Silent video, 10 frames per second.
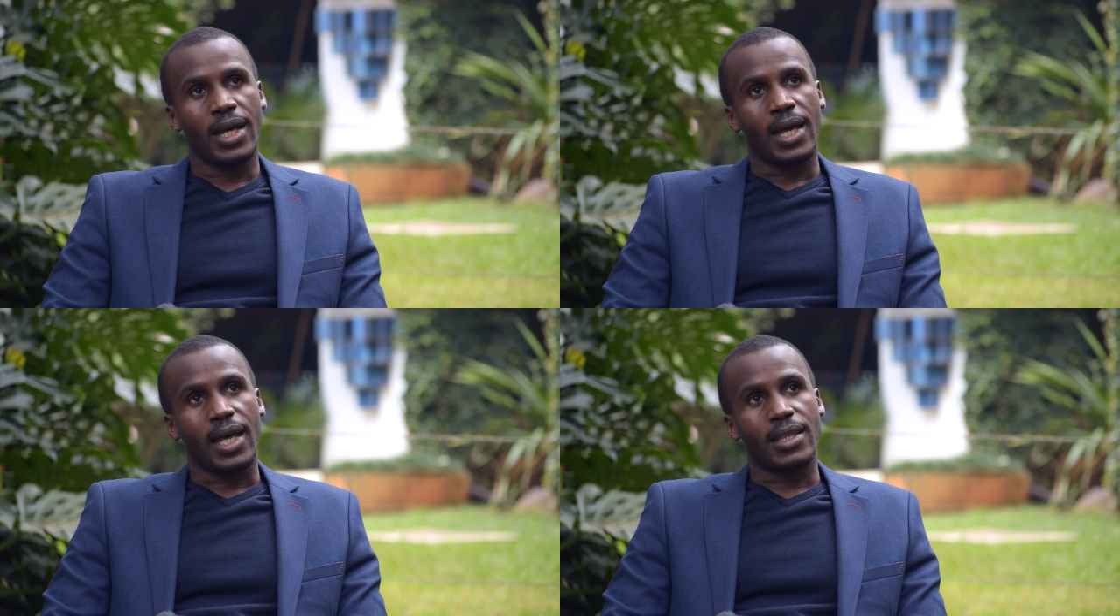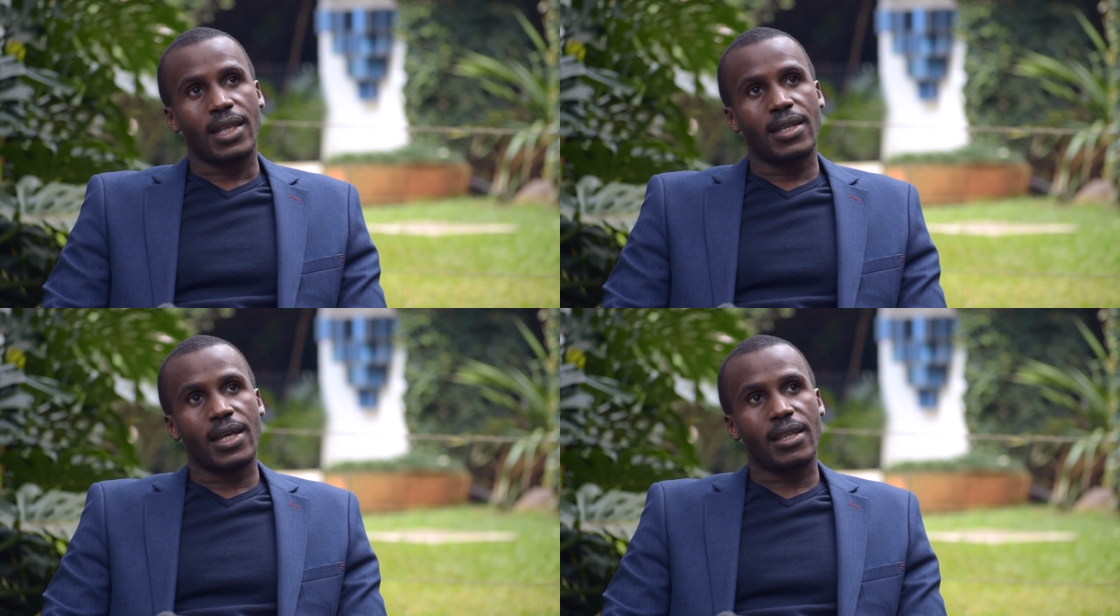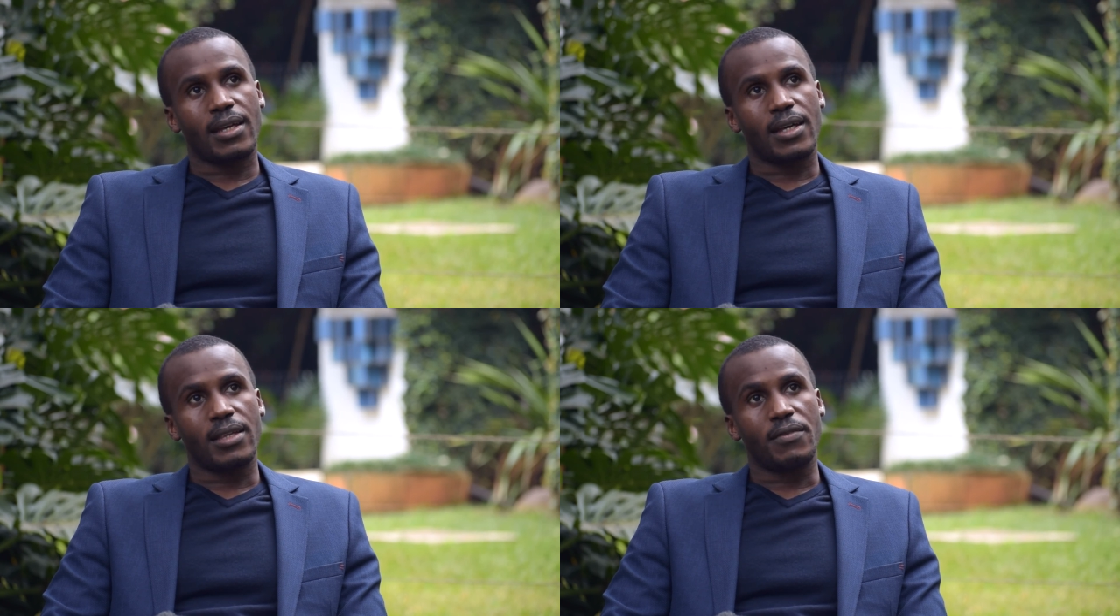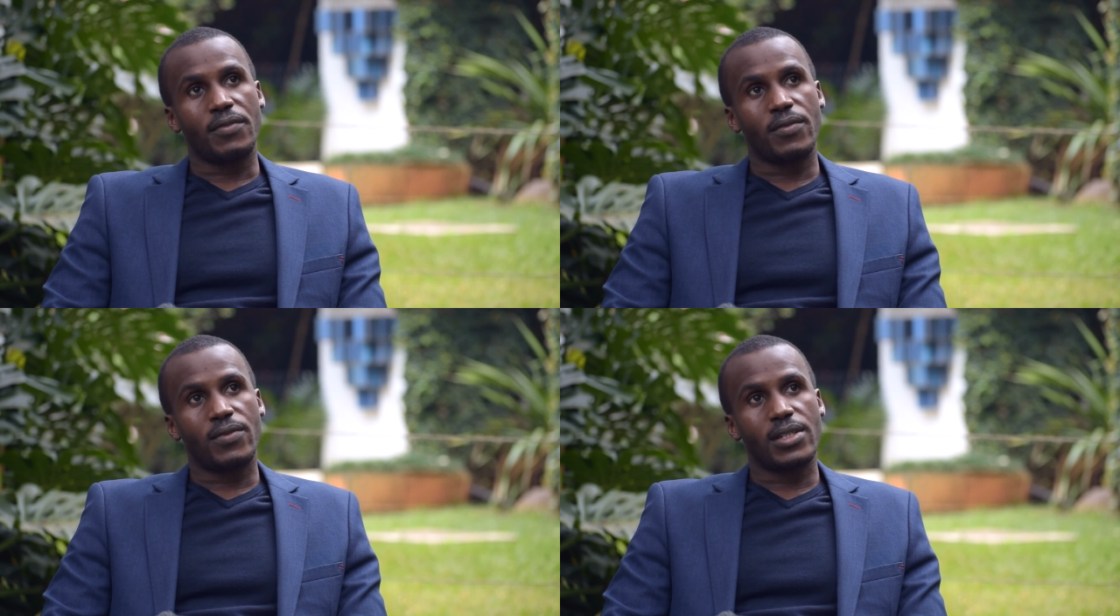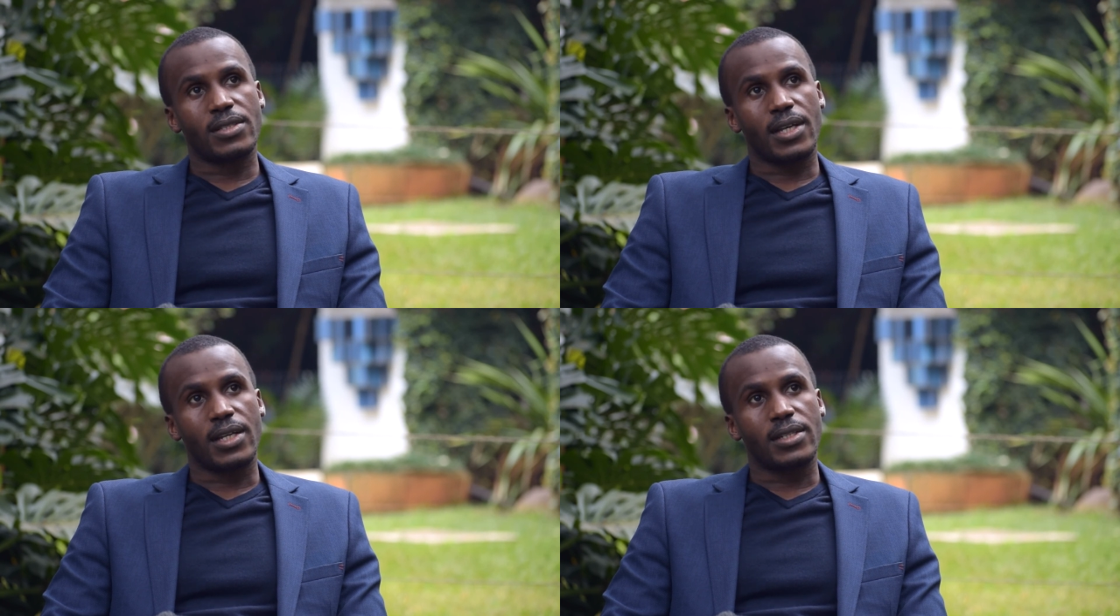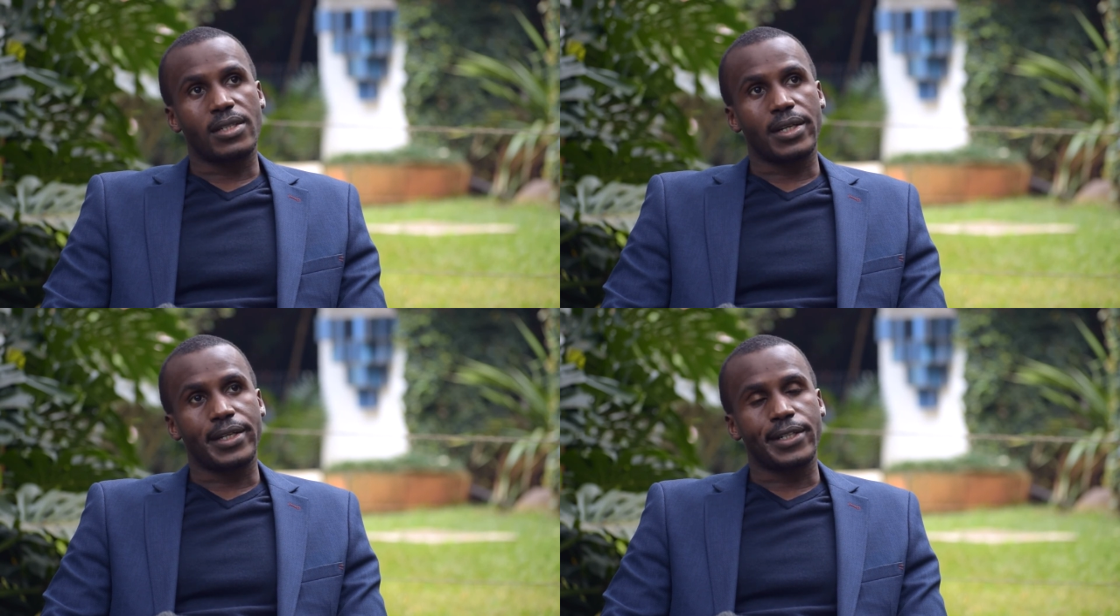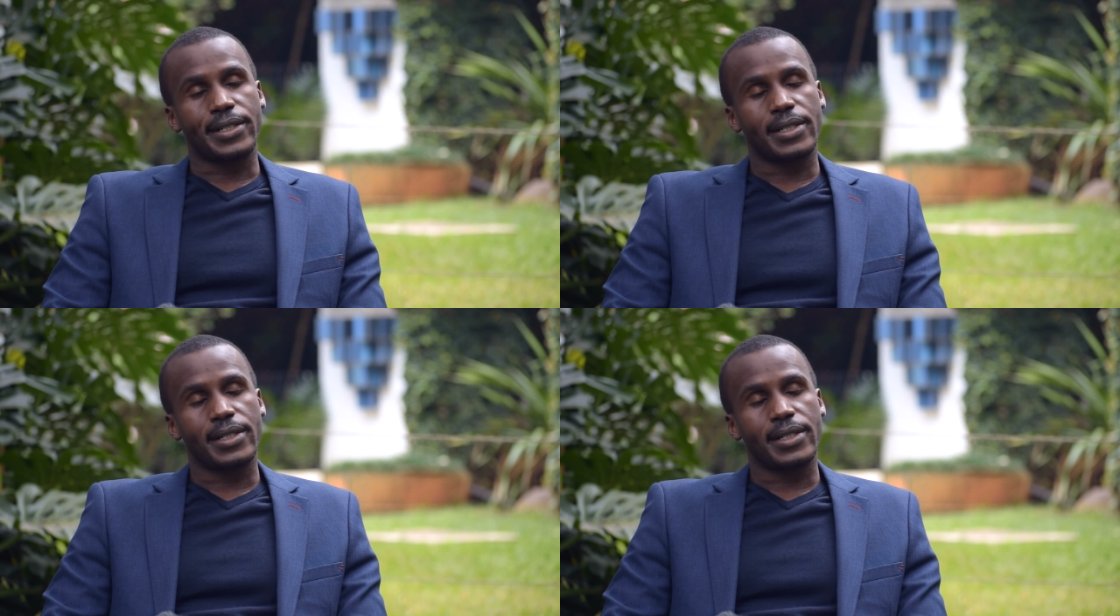And then the fifth is that